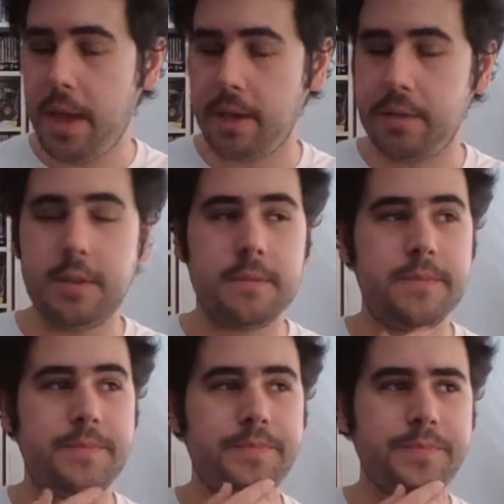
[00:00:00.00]
bad. I mean,
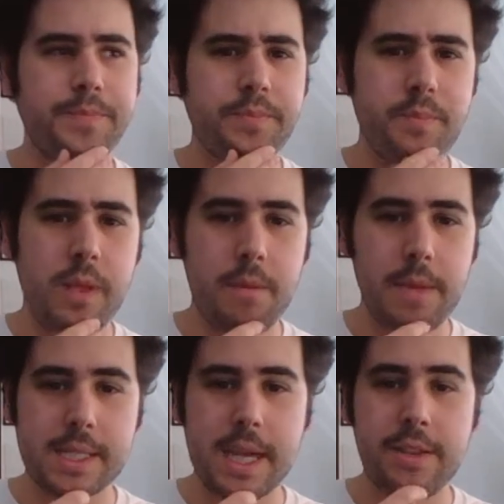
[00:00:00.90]

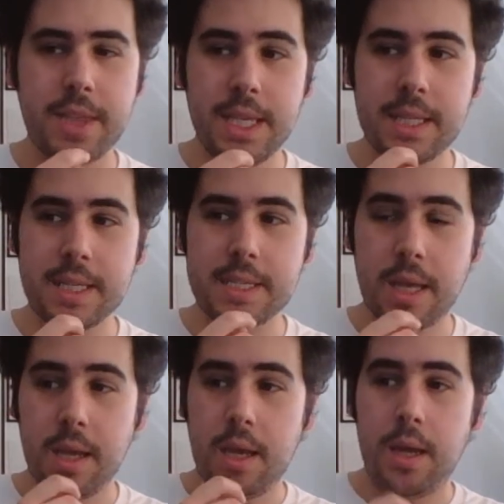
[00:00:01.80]
but I think that
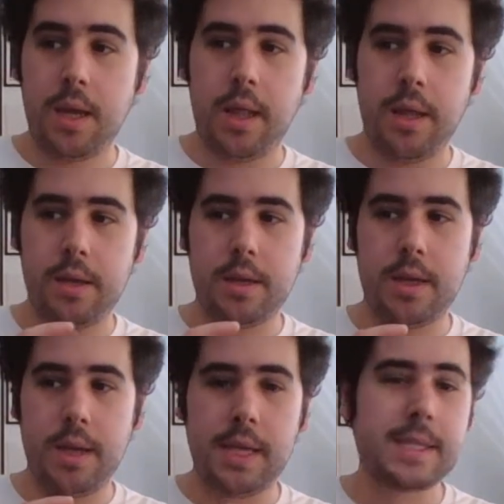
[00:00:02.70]

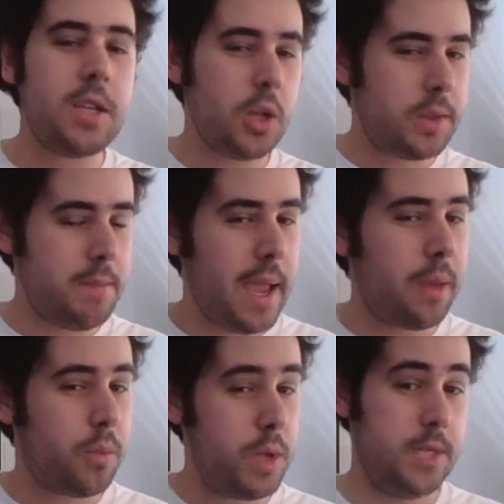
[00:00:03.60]
it's not the
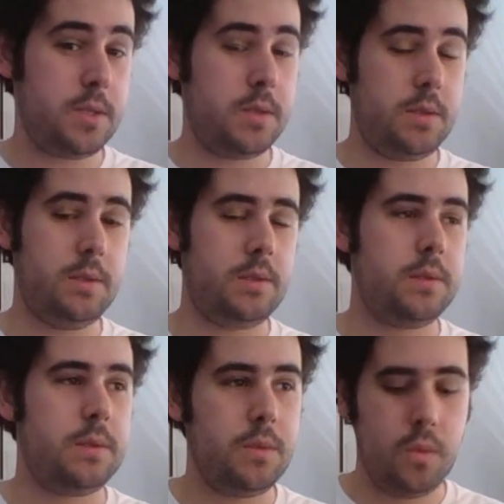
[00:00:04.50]
main reason
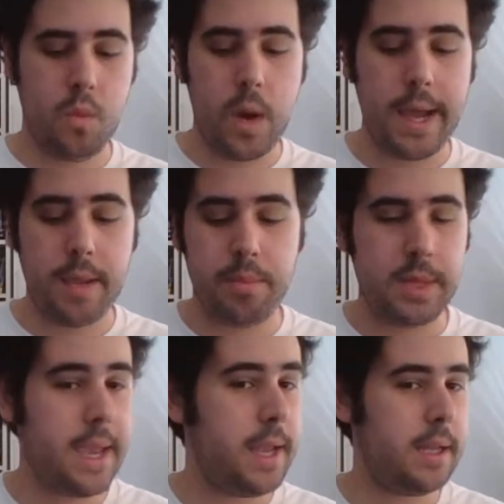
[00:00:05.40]
why
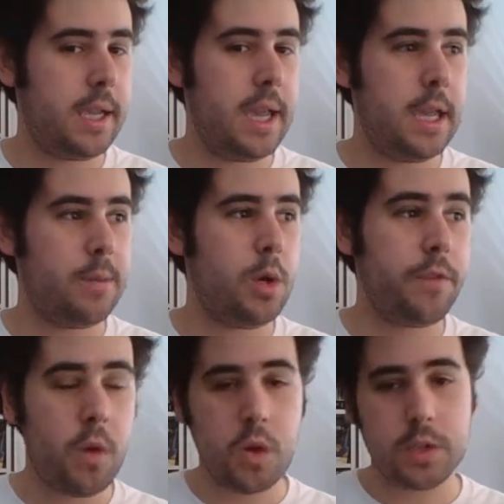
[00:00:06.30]
playing the game.
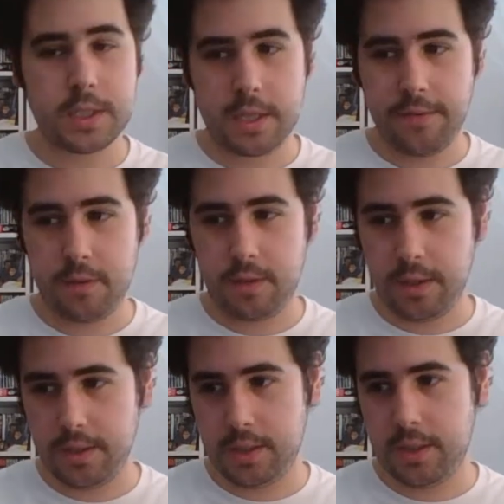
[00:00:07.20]
Of course, if
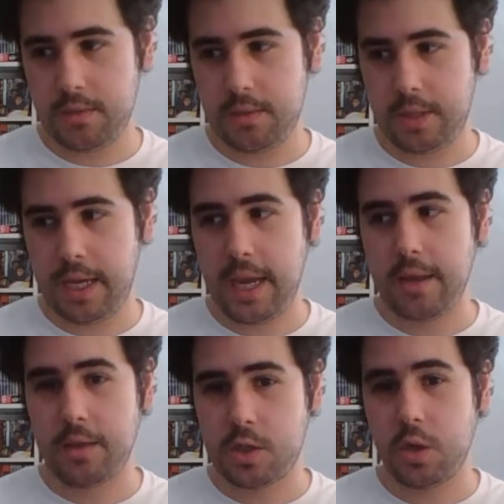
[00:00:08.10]
the
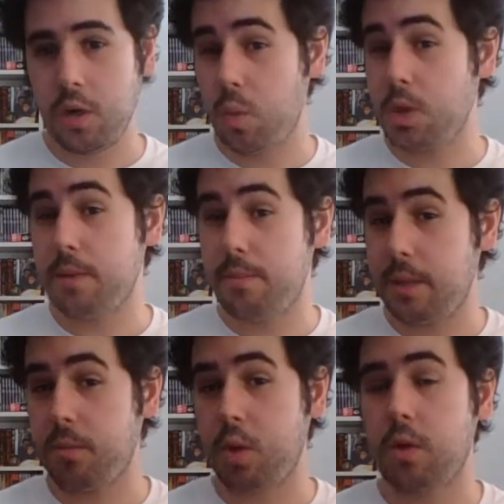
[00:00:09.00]
game, the story was a
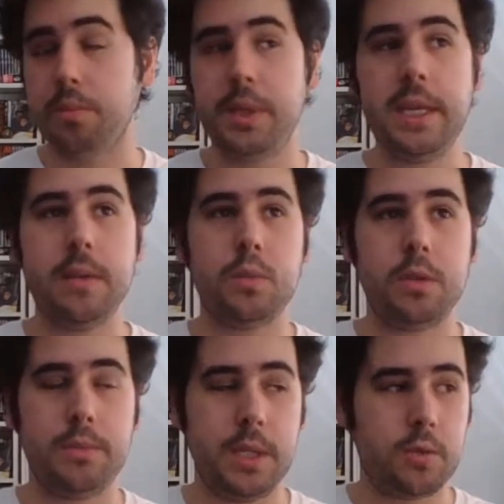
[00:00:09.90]
bit more complete, it
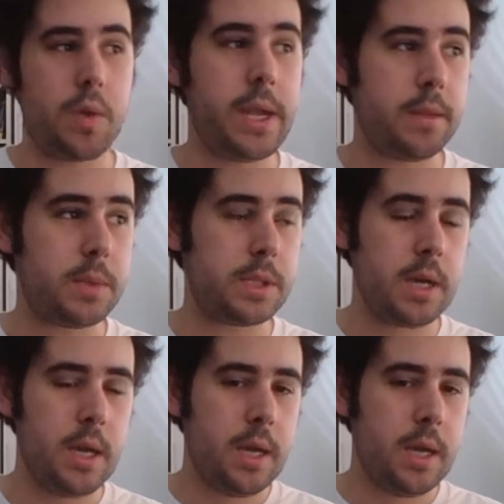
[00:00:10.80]
would have been great. But